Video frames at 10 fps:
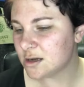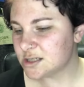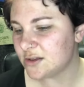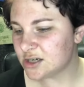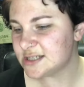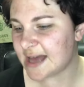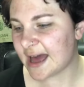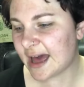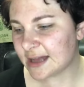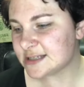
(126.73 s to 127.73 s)
so there's
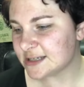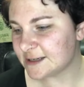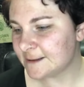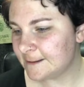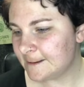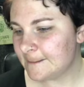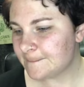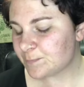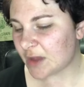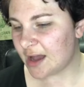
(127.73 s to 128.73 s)
that.
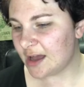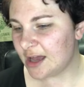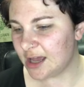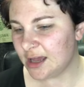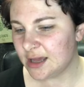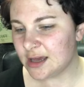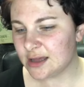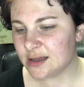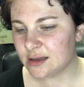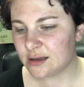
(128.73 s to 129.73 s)
I
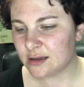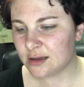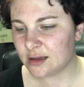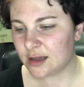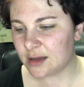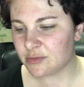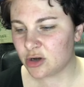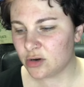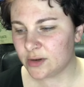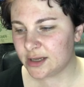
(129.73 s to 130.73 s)
am
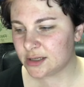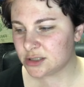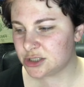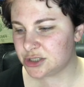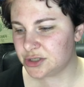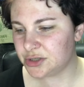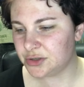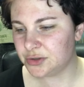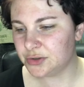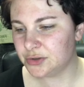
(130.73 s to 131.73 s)
going
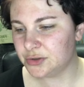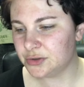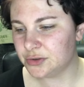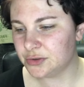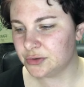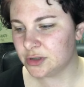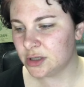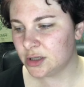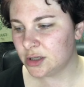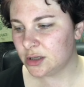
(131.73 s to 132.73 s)
to
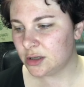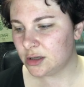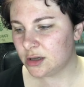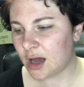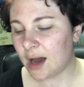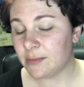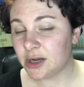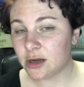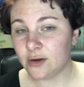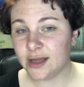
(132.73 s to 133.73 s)
I'm going
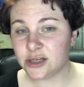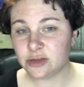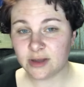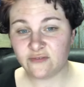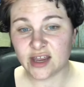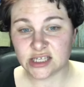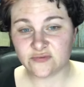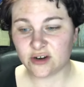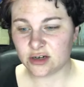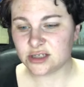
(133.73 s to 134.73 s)
to go ahead and do my face
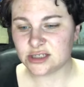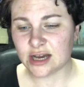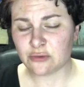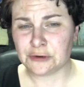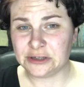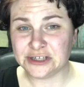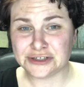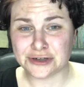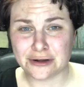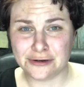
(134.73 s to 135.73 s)
first. I really
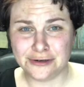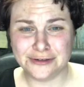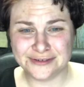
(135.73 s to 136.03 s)
struggle